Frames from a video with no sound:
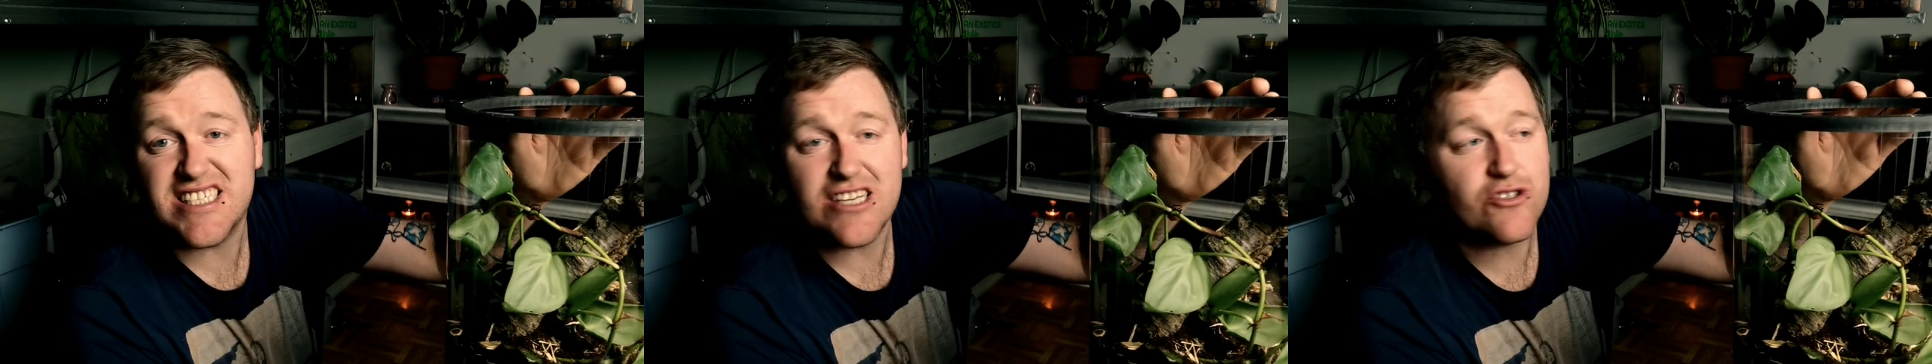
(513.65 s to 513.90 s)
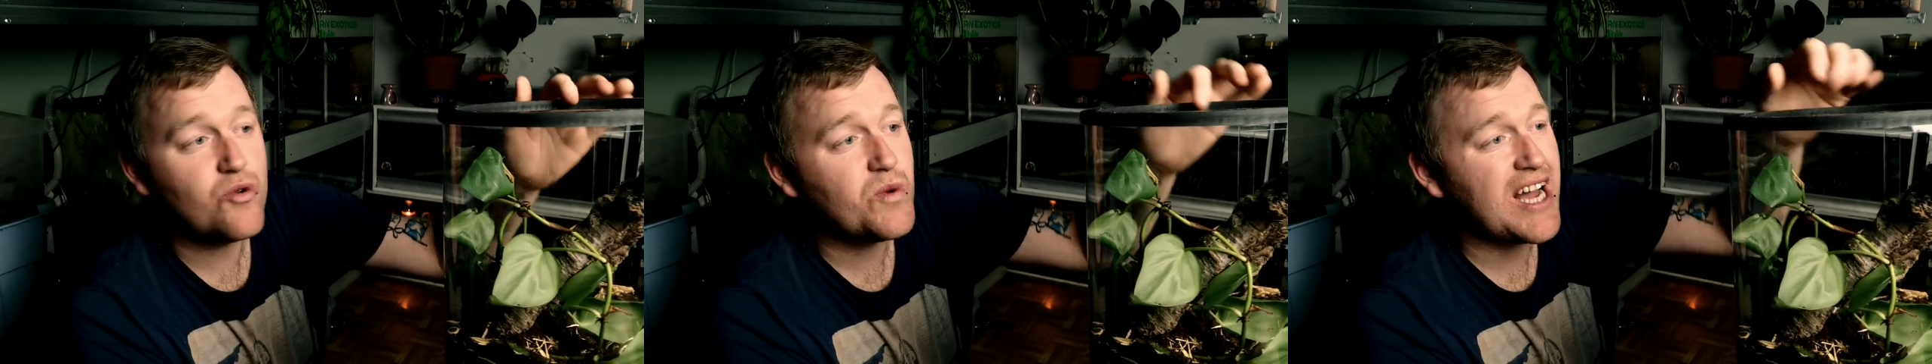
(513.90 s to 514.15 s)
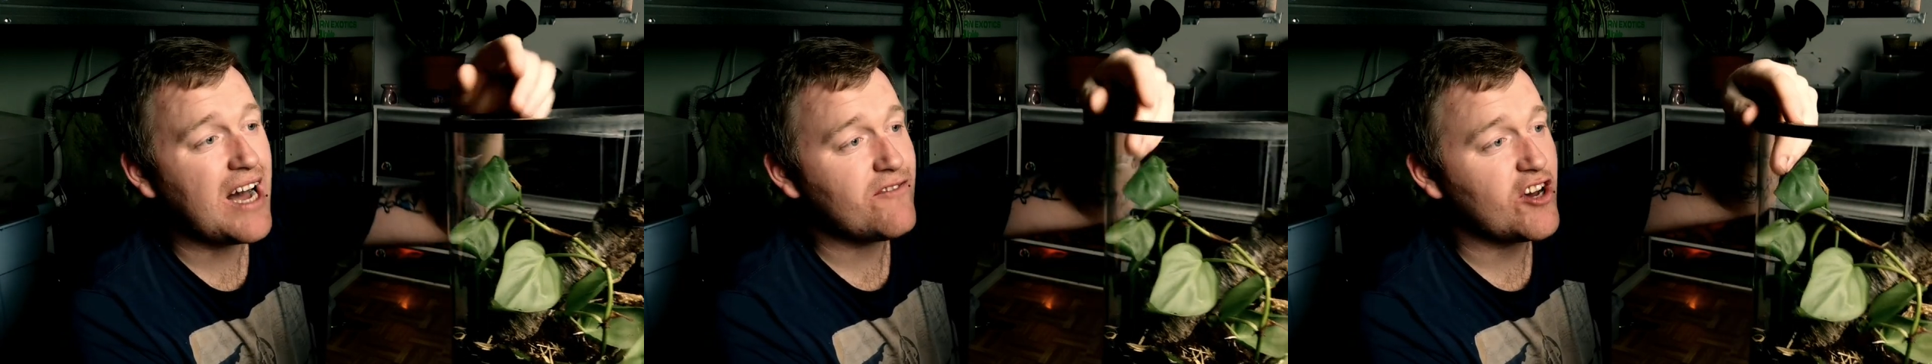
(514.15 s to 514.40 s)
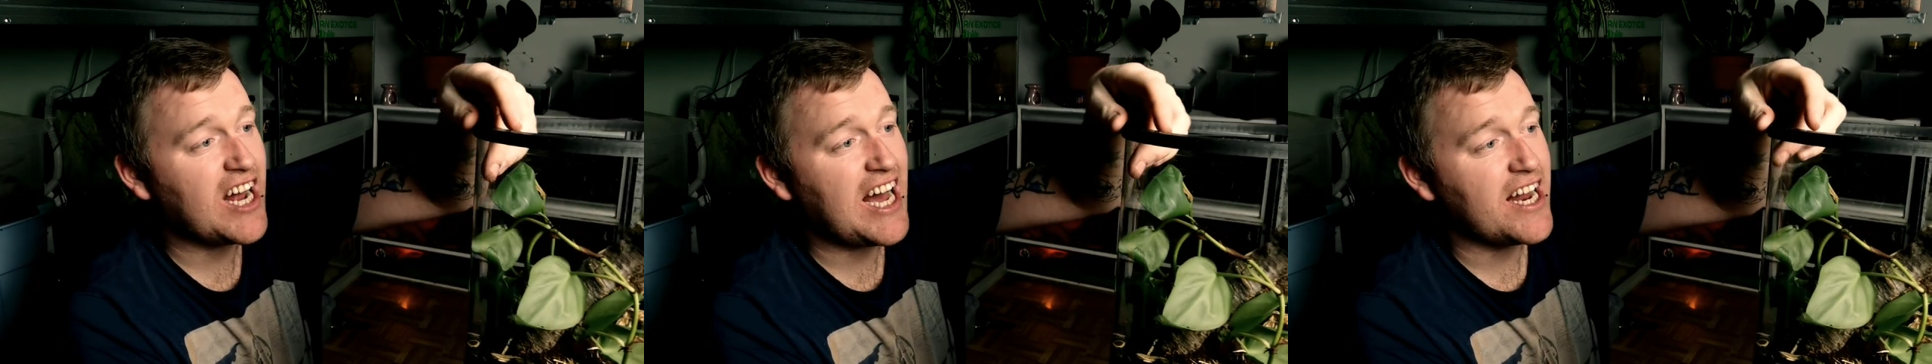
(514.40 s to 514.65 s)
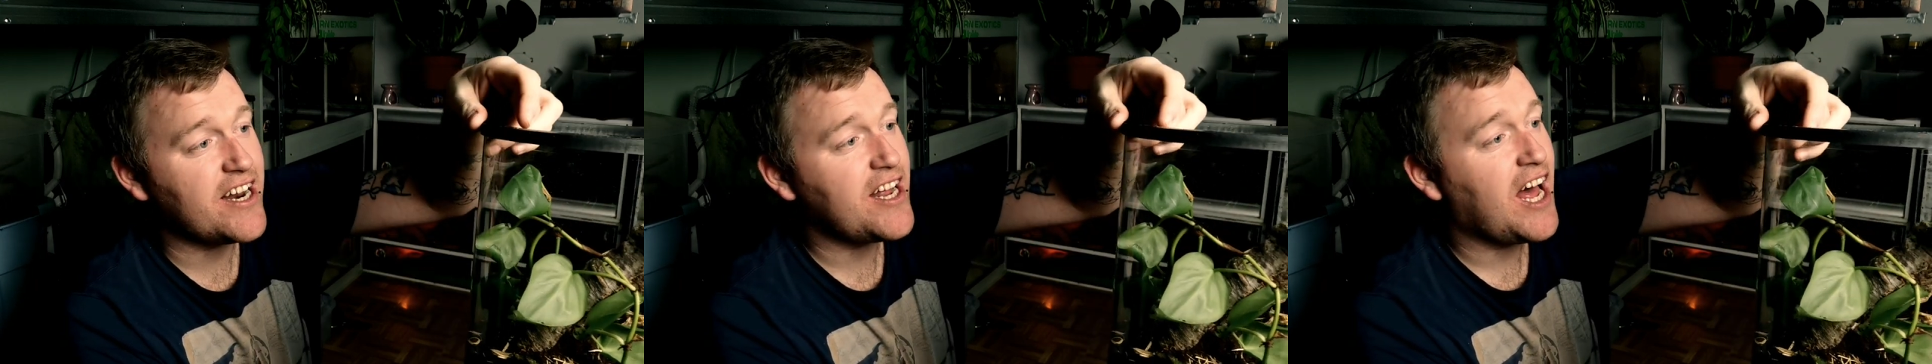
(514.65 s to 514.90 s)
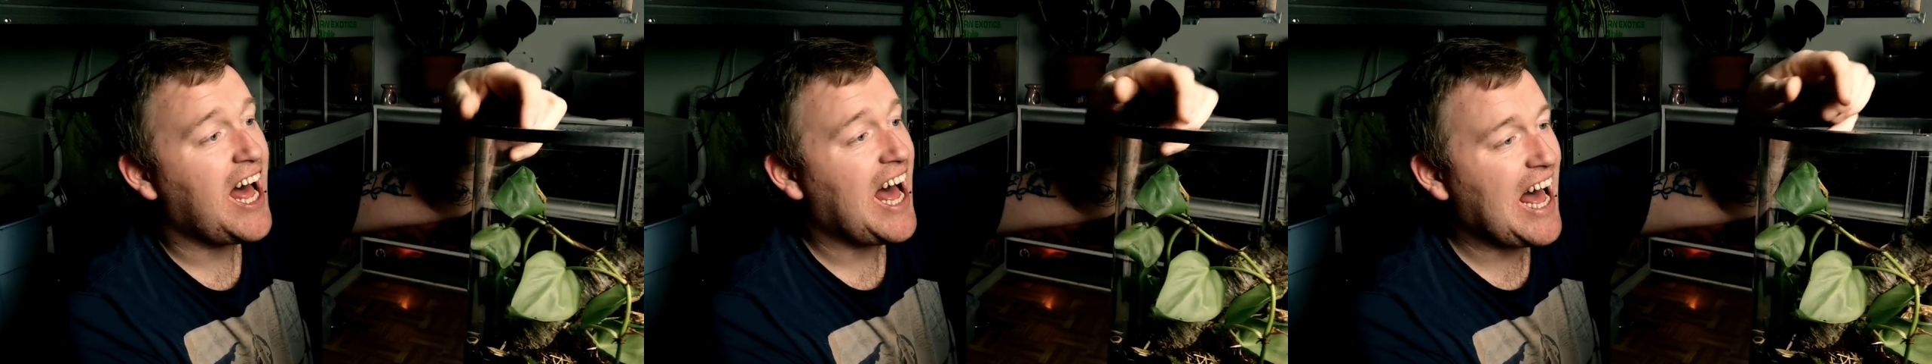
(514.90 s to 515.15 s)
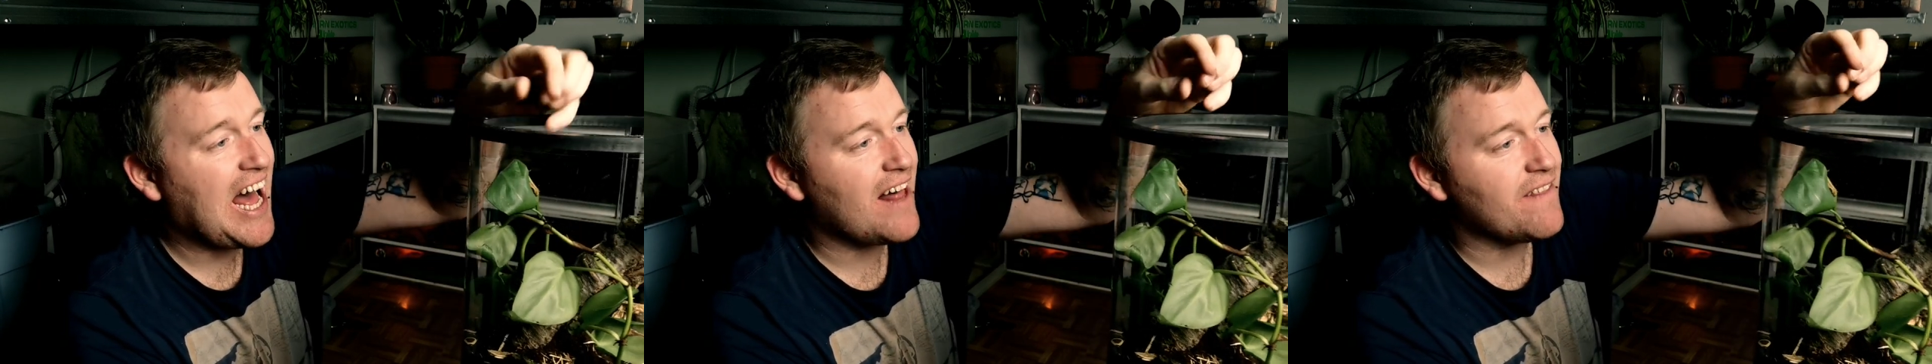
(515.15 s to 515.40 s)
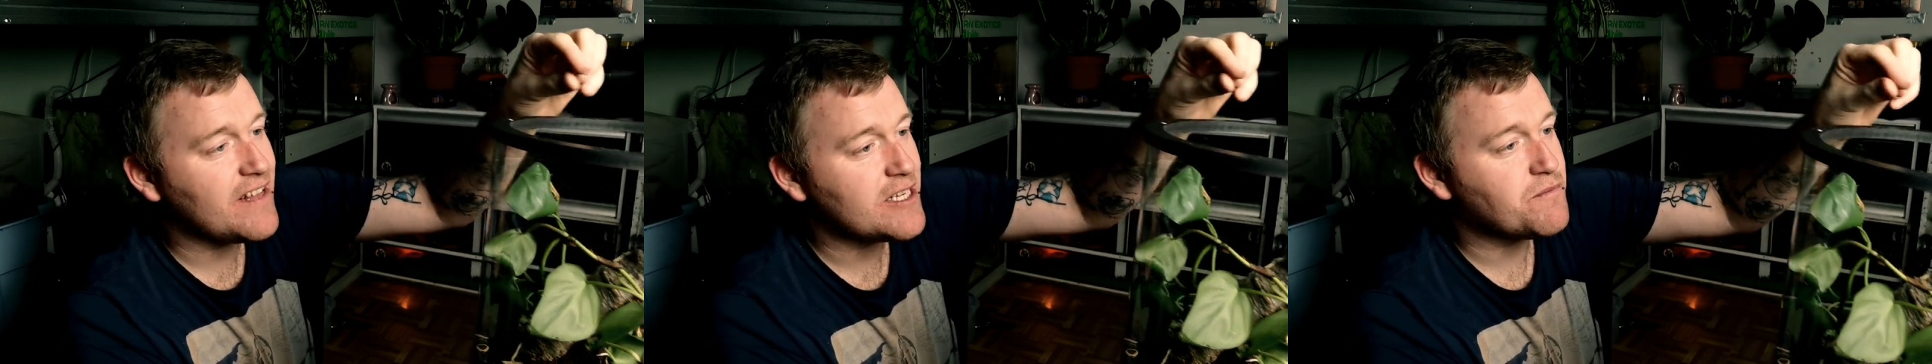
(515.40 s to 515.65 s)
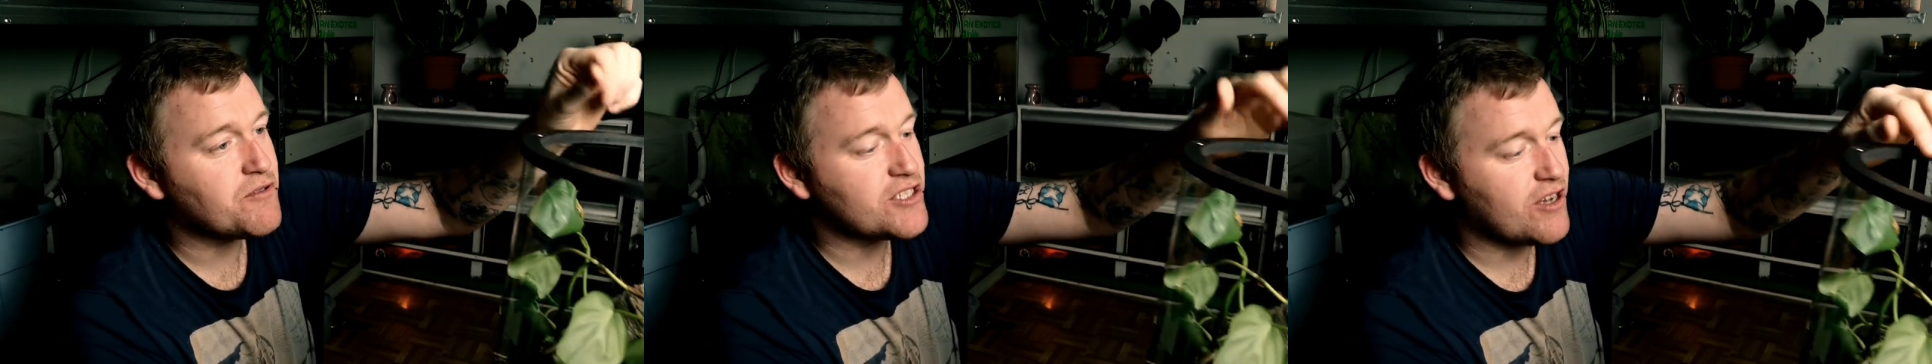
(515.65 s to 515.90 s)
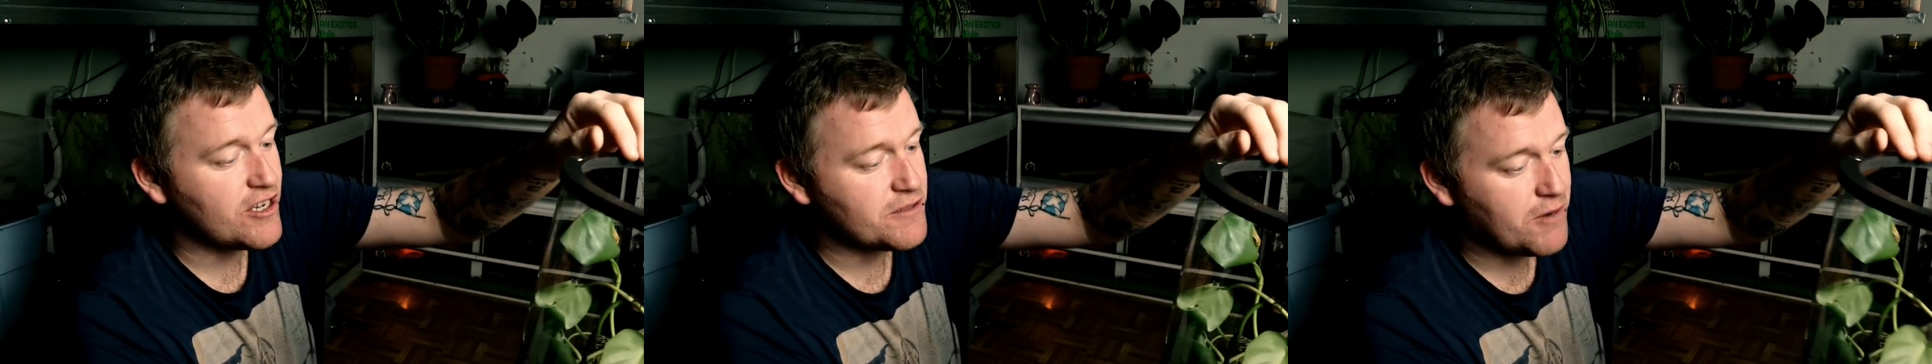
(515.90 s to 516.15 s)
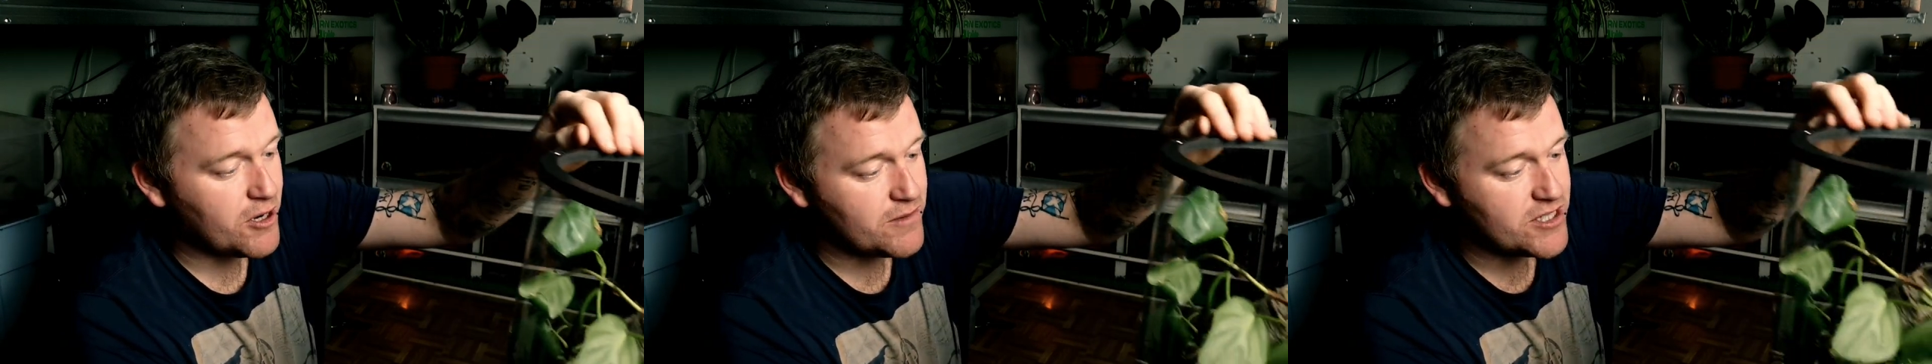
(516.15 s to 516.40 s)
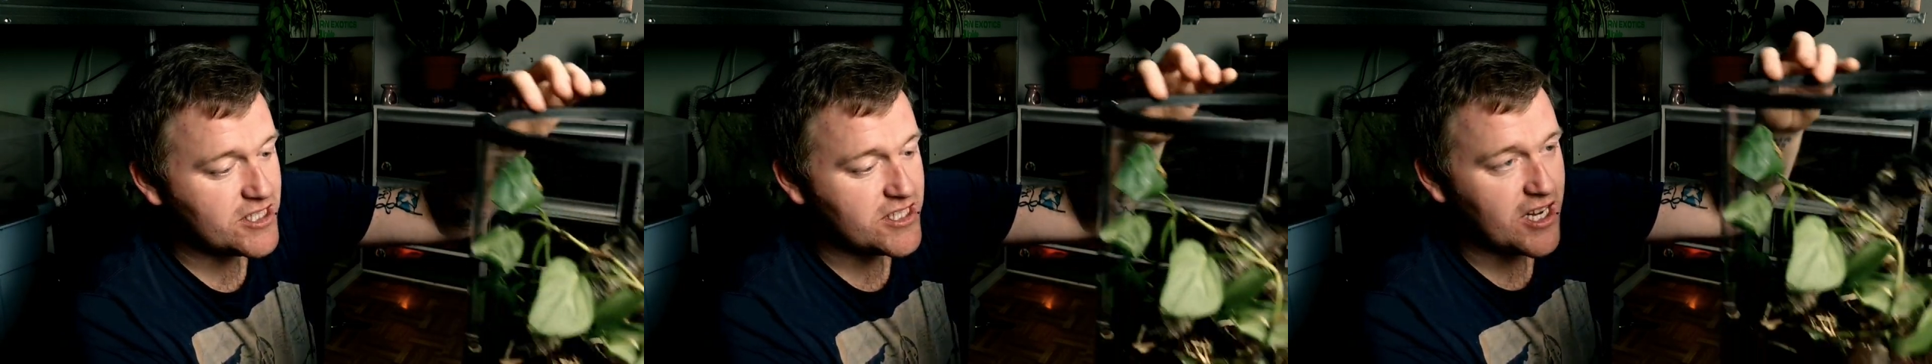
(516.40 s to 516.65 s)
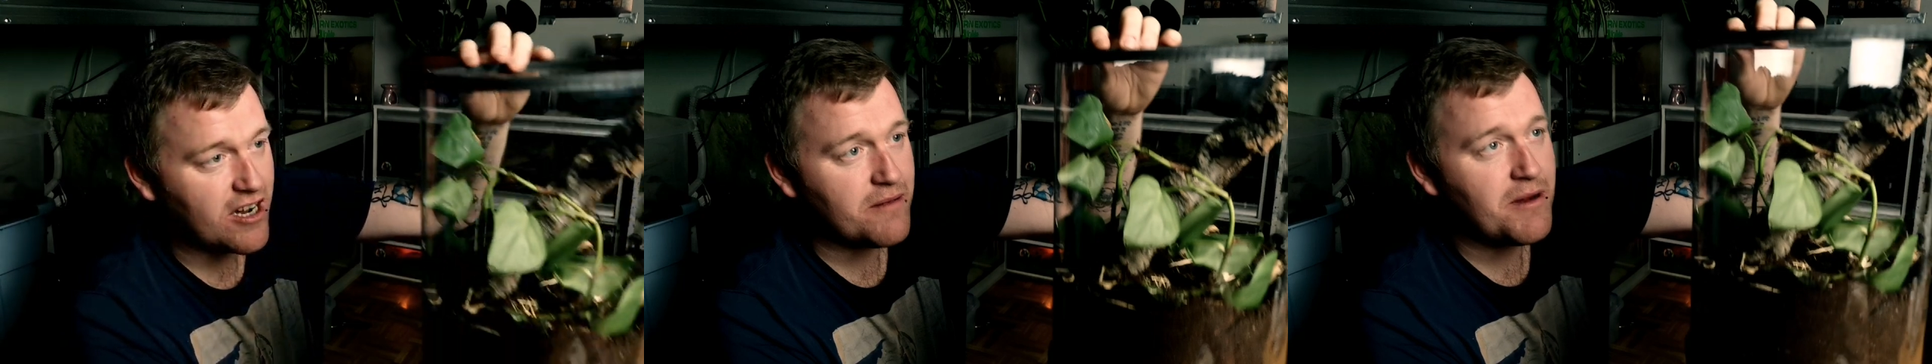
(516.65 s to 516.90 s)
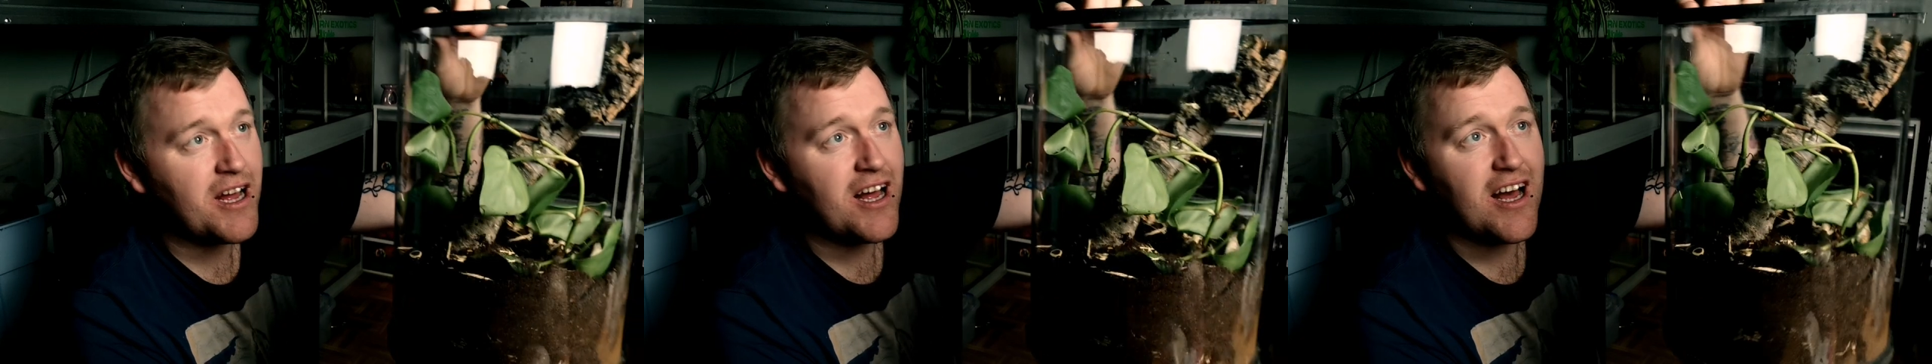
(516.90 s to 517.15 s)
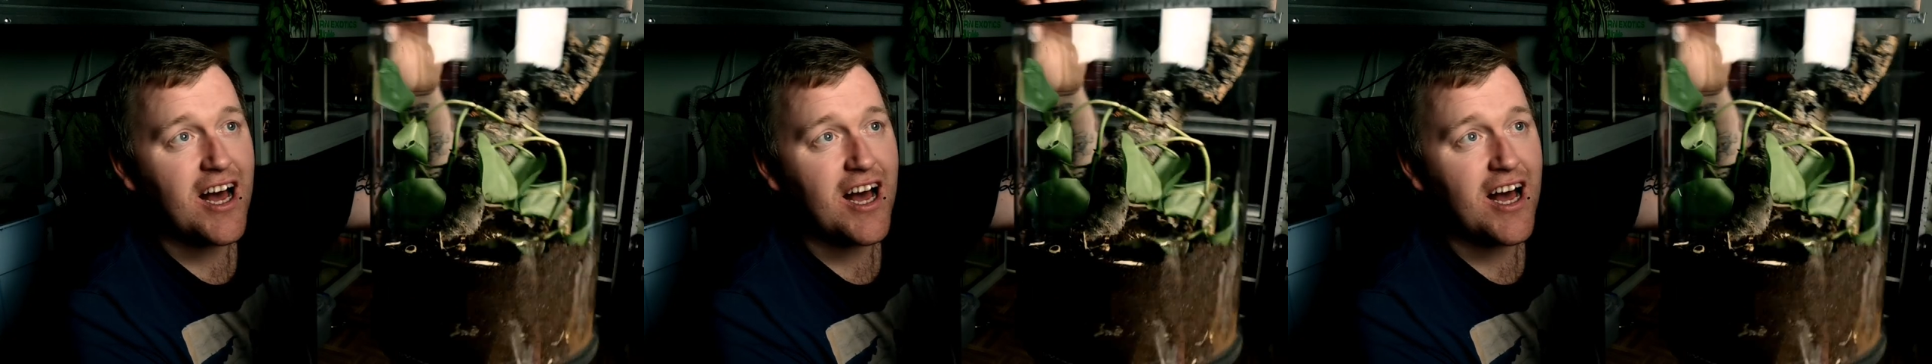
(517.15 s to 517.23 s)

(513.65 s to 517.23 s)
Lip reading: because that's all we have on hand at this precise moment in time.